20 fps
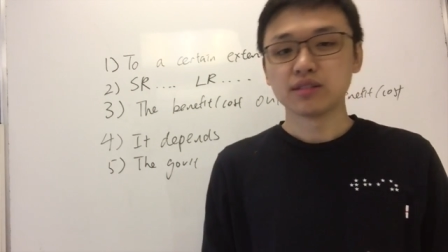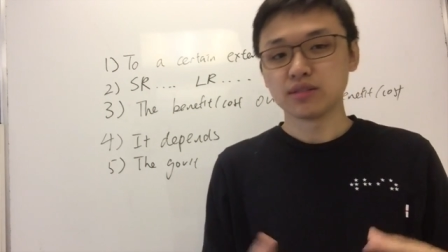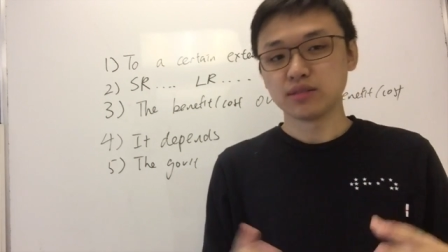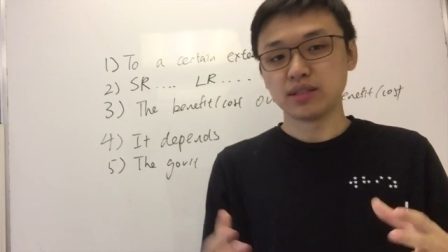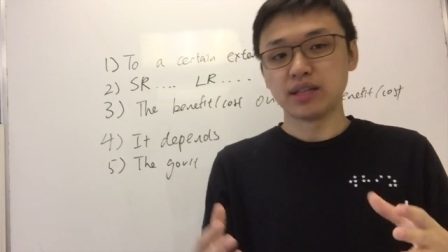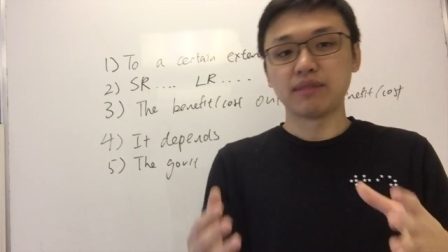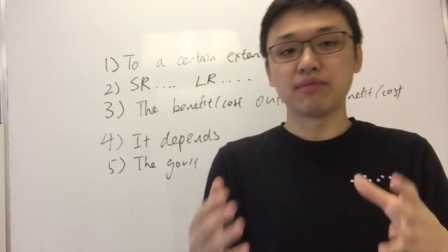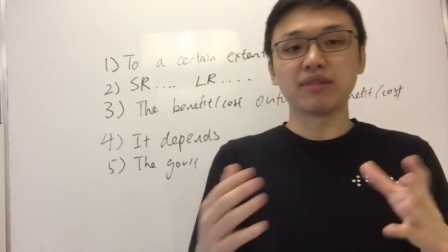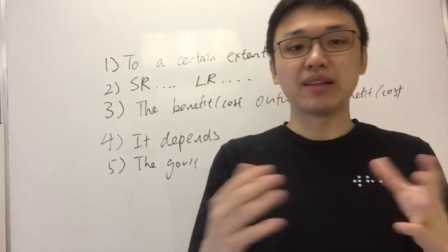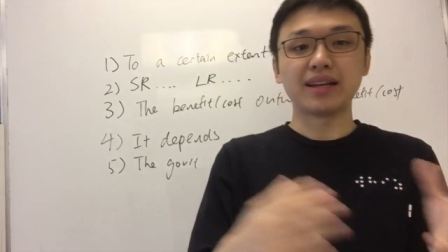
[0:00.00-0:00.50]
So
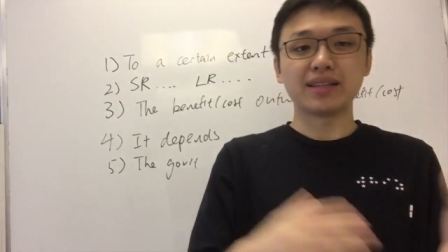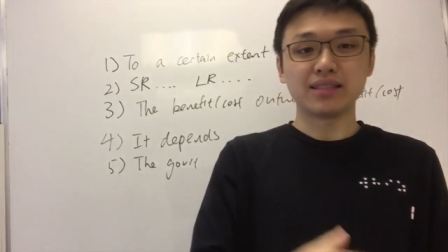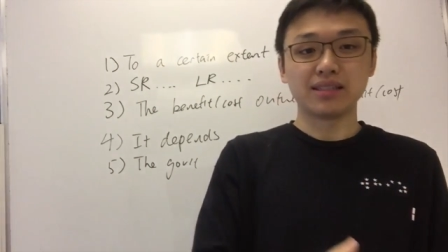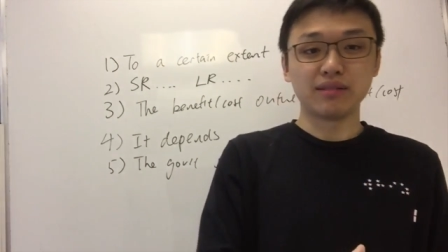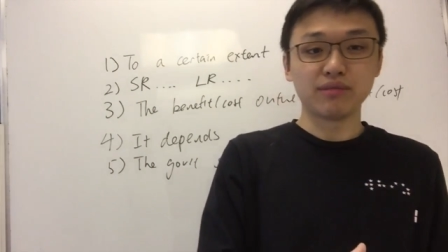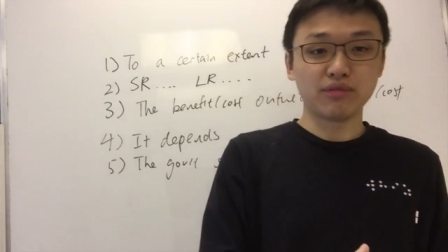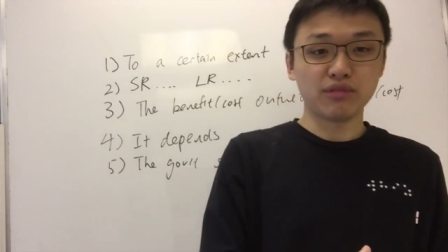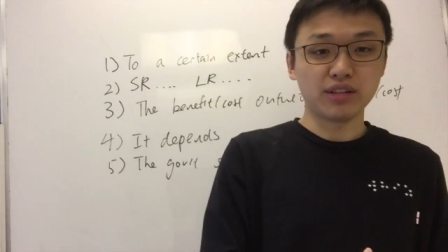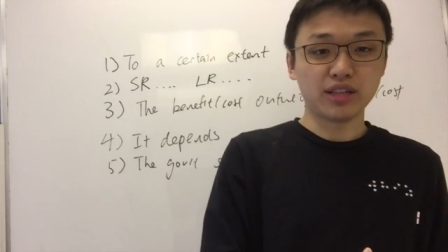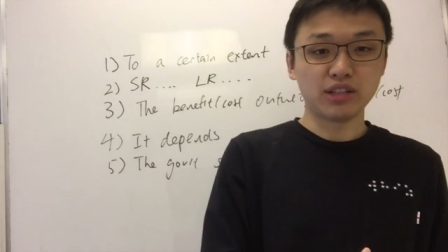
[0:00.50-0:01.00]
you have less
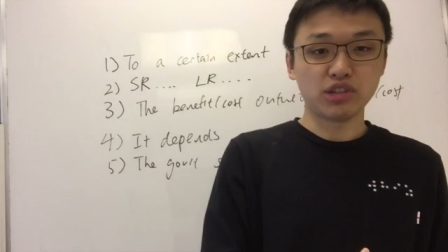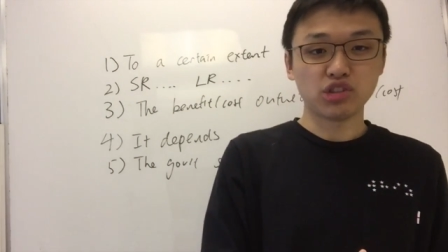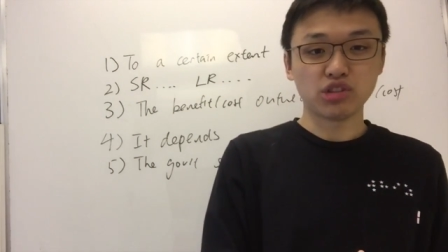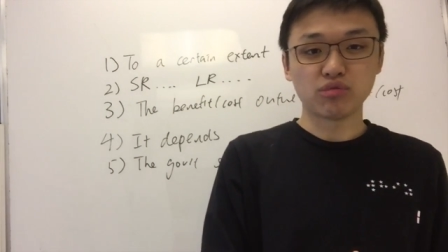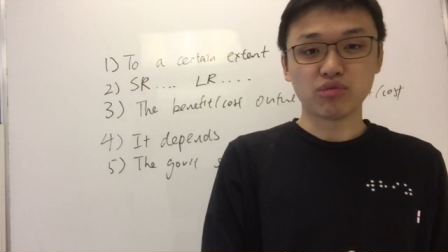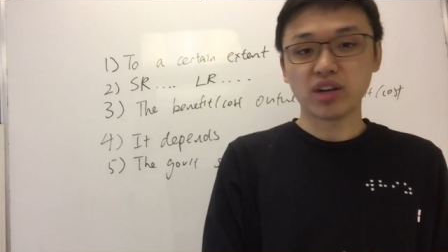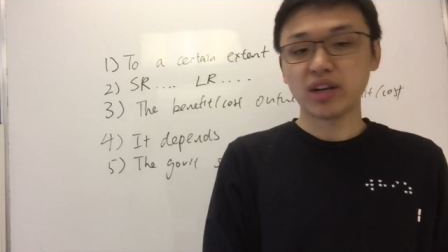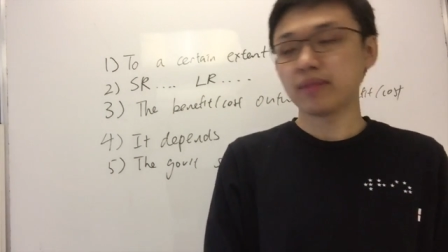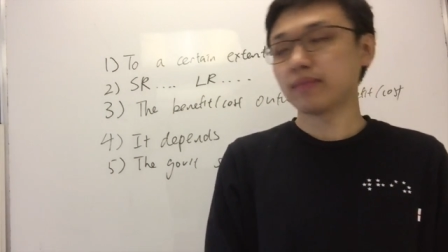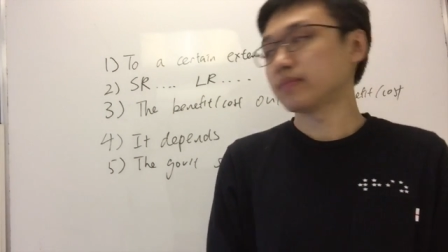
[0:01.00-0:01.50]

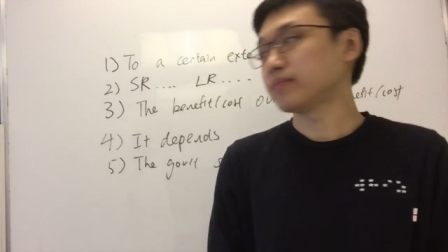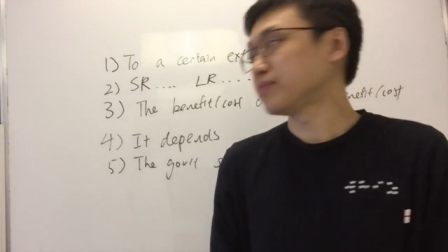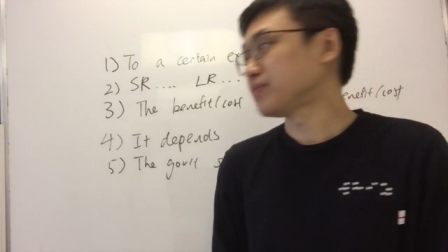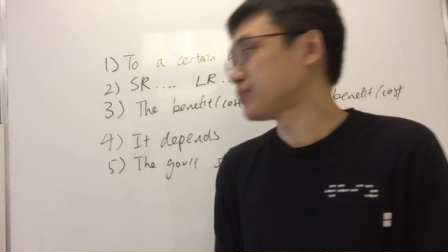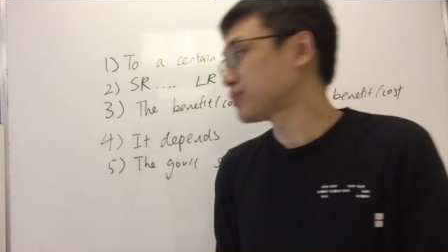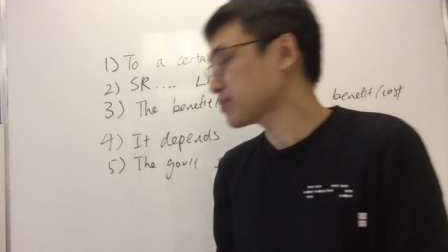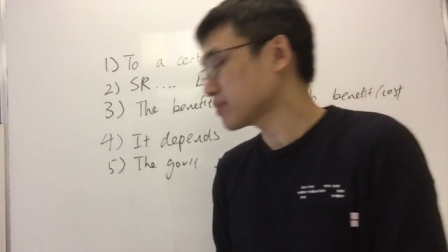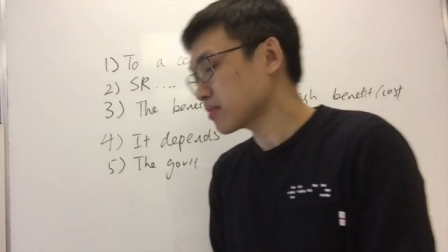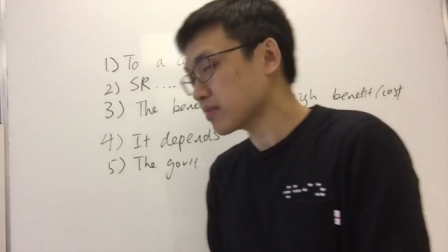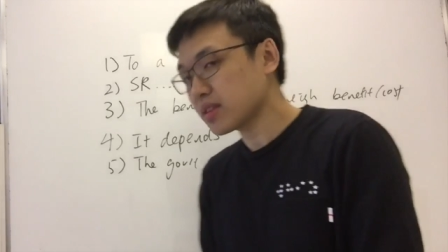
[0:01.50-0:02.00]
inflation, right?
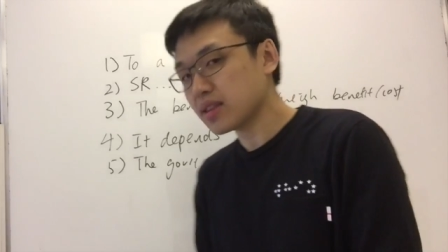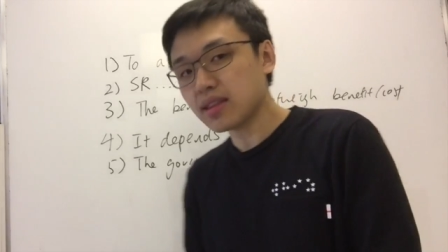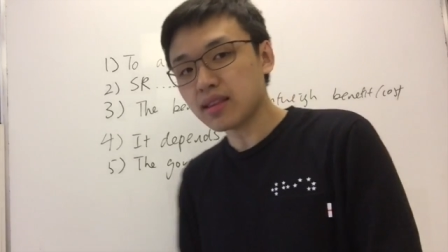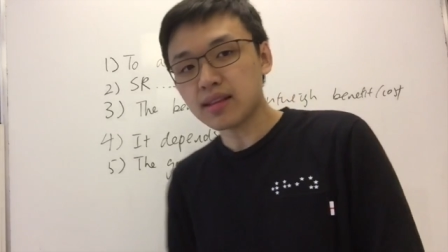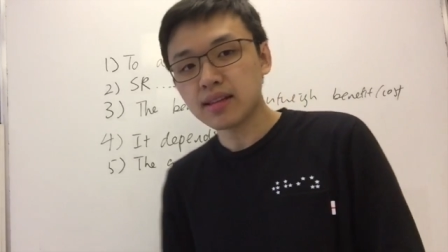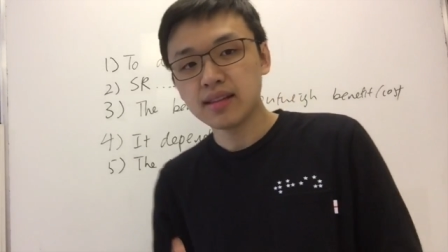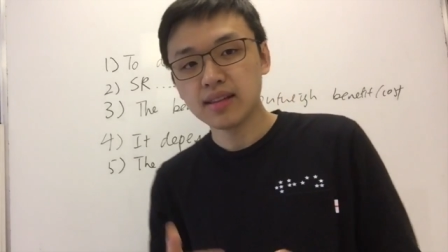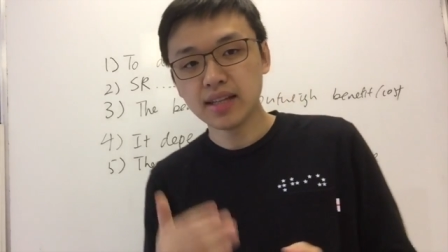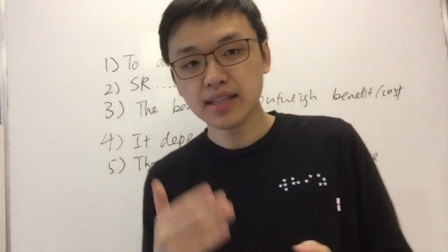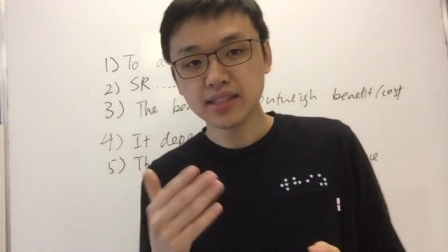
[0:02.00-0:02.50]

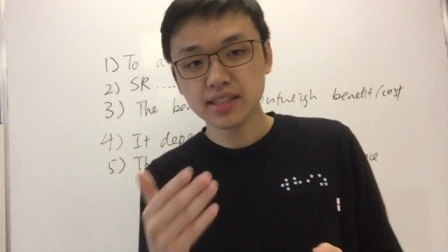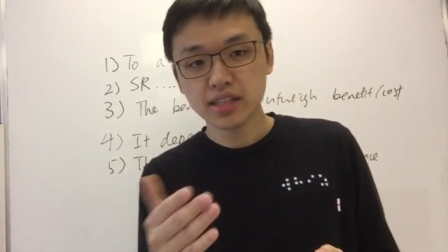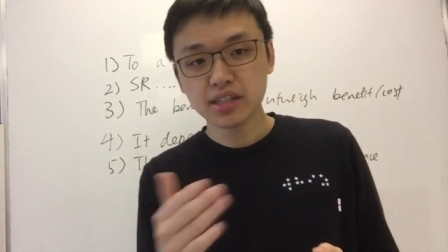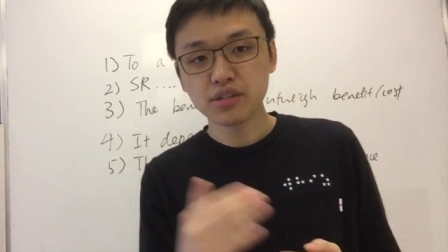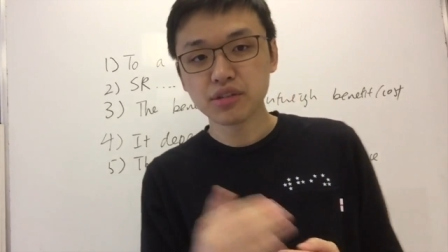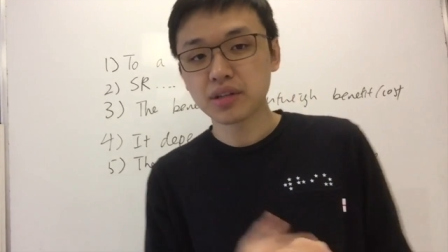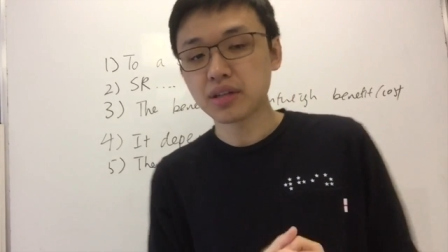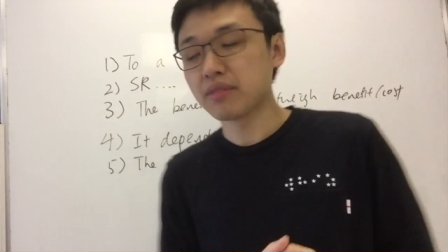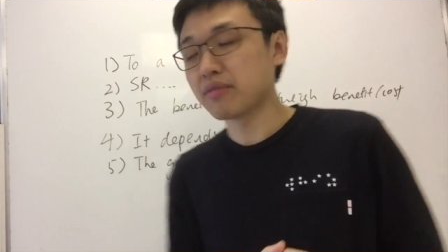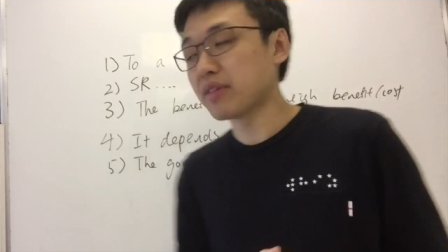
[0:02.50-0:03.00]
Let's say you're